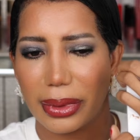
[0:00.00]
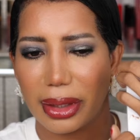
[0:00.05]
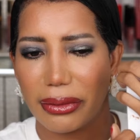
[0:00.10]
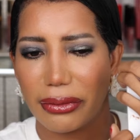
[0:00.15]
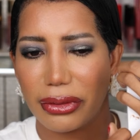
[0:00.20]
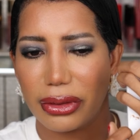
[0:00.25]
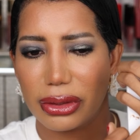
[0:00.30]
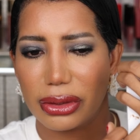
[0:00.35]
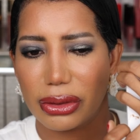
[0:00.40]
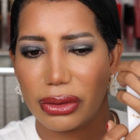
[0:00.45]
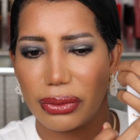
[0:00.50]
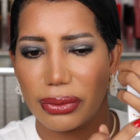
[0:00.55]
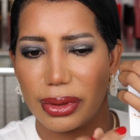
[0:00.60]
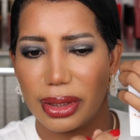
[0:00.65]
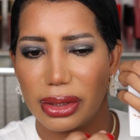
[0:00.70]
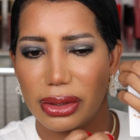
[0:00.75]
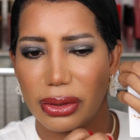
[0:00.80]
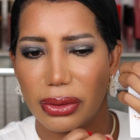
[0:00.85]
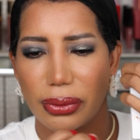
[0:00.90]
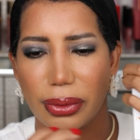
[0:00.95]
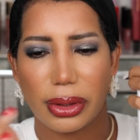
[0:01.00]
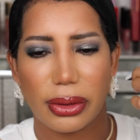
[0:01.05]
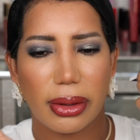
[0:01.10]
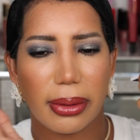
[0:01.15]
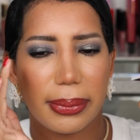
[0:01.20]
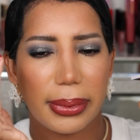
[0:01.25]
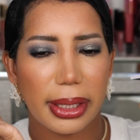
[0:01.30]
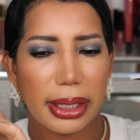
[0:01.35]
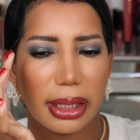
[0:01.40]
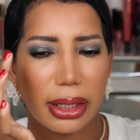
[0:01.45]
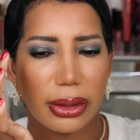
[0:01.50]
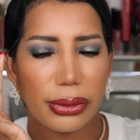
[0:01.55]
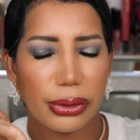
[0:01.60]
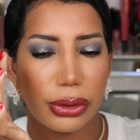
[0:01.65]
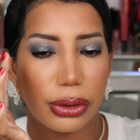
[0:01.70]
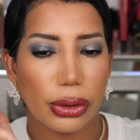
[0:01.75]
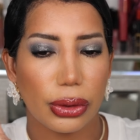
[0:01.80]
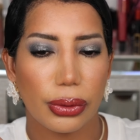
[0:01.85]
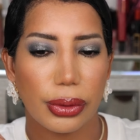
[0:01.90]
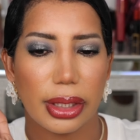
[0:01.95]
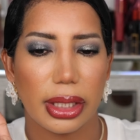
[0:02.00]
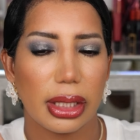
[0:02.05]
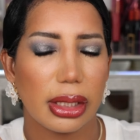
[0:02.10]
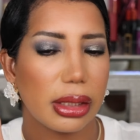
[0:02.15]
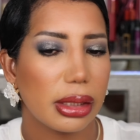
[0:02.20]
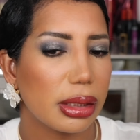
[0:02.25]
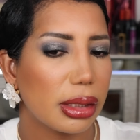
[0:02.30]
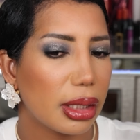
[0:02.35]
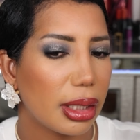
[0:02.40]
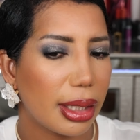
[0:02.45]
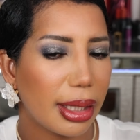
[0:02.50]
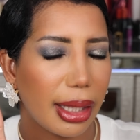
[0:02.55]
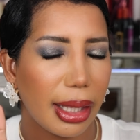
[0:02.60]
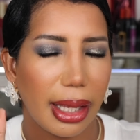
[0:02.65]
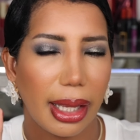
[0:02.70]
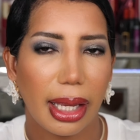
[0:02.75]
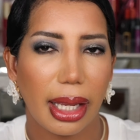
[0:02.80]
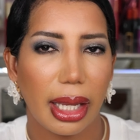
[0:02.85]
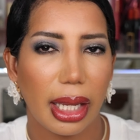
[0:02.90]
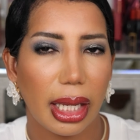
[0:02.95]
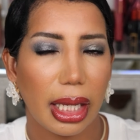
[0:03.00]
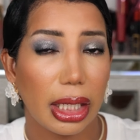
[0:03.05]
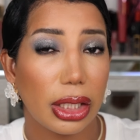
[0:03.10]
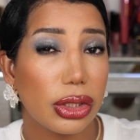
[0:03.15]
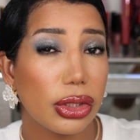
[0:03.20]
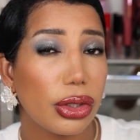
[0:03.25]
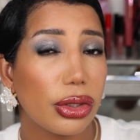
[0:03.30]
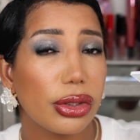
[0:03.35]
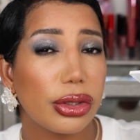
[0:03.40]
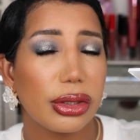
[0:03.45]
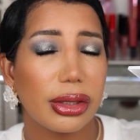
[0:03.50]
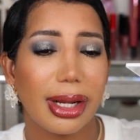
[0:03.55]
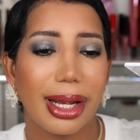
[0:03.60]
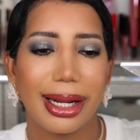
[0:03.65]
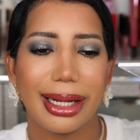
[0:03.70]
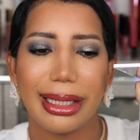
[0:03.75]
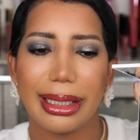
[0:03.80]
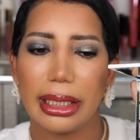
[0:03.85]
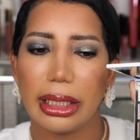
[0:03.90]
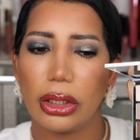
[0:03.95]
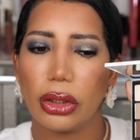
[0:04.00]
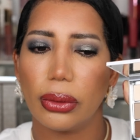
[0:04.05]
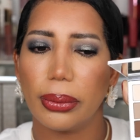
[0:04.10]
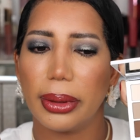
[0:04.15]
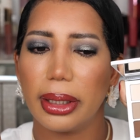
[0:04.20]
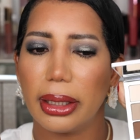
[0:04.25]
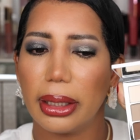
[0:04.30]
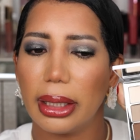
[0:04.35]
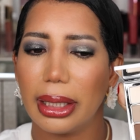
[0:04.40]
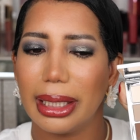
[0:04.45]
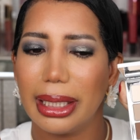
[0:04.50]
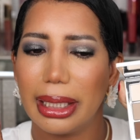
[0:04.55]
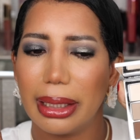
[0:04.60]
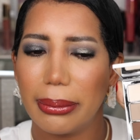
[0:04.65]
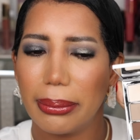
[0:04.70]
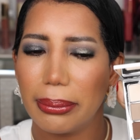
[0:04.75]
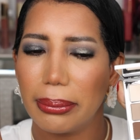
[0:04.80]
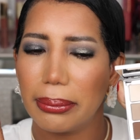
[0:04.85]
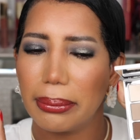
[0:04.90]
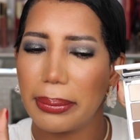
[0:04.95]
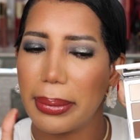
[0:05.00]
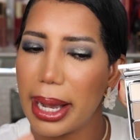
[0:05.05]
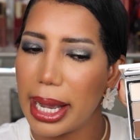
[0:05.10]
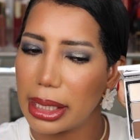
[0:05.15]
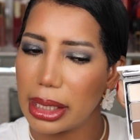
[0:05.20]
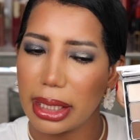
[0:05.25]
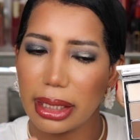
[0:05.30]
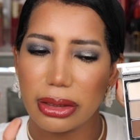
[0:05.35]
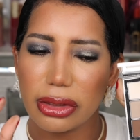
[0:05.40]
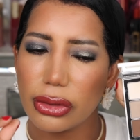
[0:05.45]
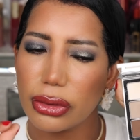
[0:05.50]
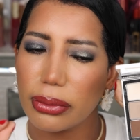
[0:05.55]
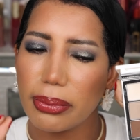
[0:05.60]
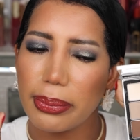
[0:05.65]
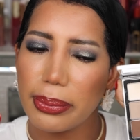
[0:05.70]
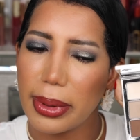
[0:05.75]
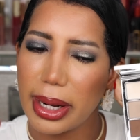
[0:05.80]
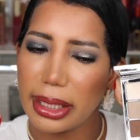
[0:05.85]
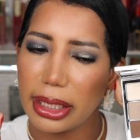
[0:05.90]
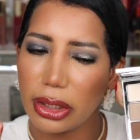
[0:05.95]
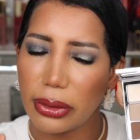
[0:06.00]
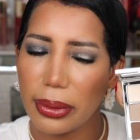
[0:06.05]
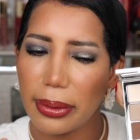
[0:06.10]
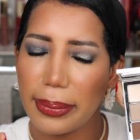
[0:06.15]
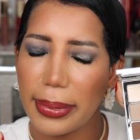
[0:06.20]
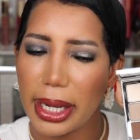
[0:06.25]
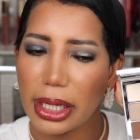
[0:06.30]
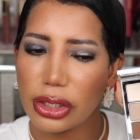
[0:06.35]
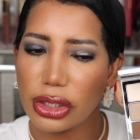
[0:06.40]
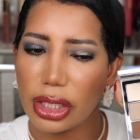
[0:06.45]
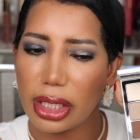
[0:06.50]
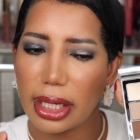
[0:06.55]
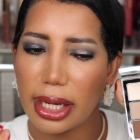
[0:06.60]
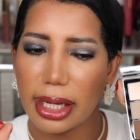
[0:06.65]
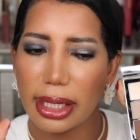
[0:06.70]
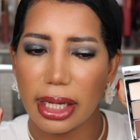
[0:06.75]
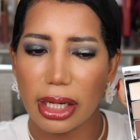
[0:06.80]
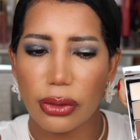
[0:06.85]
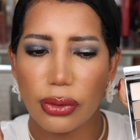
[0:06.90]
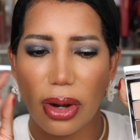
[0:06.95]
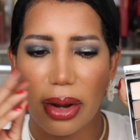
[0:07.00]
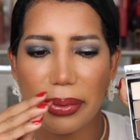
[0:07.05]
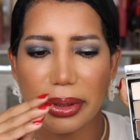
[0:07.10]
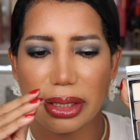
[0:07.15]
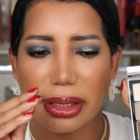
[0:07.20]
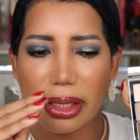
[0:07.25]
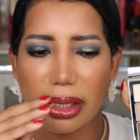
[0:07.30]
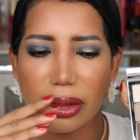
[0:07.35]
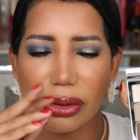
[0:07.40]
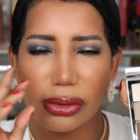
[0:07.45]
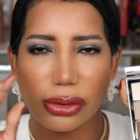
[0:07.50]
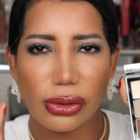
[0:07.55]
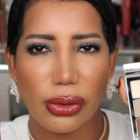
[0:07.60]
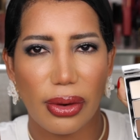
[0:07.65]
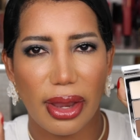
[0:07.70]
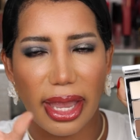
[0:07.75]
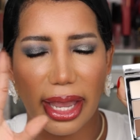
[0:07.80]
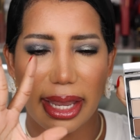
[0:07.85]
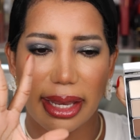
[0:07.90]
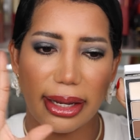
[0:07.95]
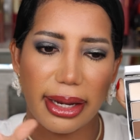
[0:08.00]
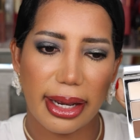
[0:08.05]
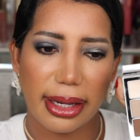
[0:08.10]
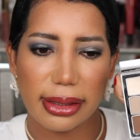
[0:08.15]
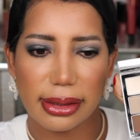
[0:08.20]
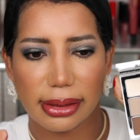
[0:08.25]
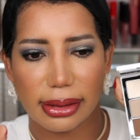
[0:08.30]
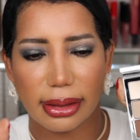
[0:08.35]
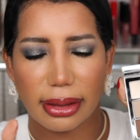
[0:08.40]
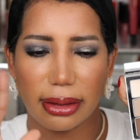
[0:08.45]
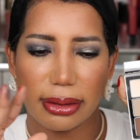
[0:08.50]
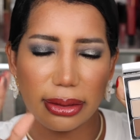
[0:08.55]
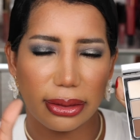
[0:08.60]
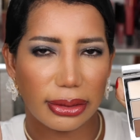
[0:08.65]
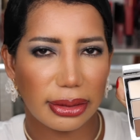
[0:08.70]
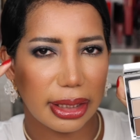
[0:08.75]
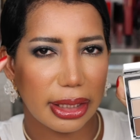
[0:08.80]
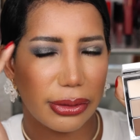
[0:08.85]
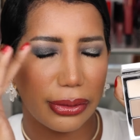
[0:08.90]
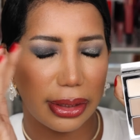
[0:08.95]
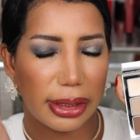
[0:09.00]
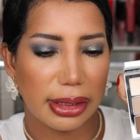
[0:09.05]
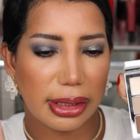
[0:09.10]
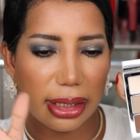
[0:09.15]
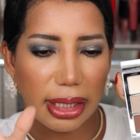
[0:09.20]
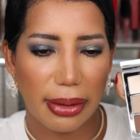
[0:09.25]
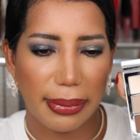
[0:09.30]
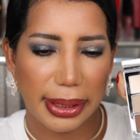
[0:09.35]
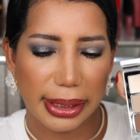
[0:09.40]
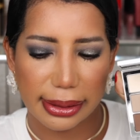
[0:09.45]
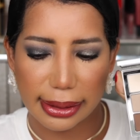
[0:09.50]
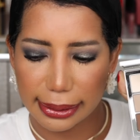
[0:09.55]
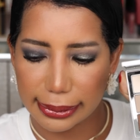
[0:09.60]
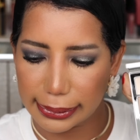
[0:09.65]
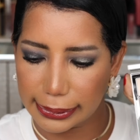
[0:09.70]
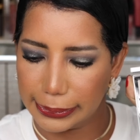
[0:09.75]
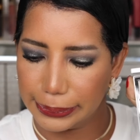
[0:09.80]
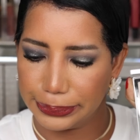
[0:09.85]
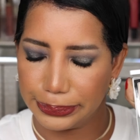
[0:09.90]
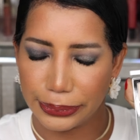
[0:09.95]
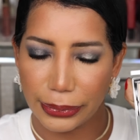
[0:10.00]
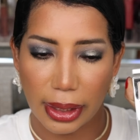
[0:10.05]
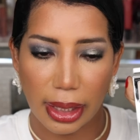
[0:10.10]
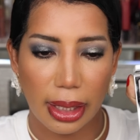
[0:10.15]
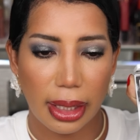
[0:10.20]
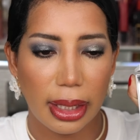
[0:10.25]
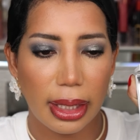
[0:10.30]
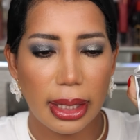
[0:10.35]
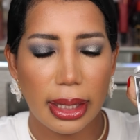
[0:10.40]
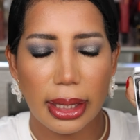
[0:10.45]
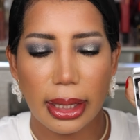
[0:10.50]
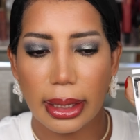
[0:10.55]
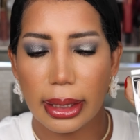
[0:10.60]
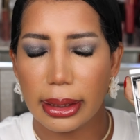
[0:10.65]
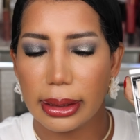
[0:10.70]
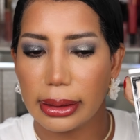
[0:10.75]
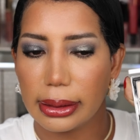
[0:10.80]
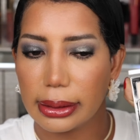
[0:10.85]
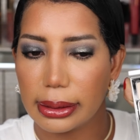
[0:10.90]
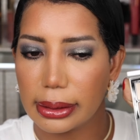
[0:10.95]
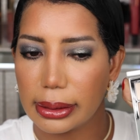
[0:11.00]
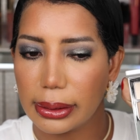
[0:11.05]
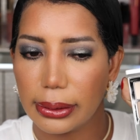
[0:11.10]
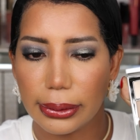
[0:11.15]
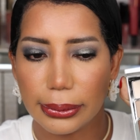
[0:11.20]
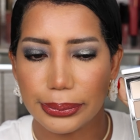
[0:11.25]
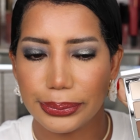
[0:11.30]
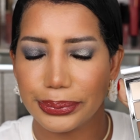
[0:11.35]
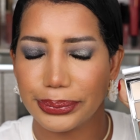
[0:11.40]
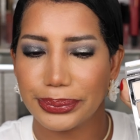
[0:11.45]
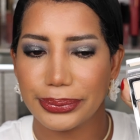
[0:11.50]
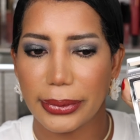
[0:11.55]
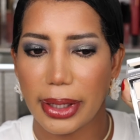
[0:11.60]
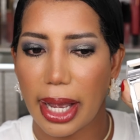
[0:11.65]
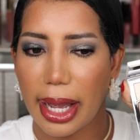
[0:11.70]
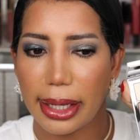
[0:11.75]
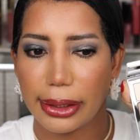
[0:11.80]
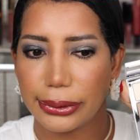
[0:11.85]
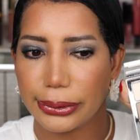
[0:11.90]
for some reason, when you apply them on your crease, it turned a little bit, it turned a little bit patchy. It kind of gravitated to some areas on the crease, if that makes sense. So, I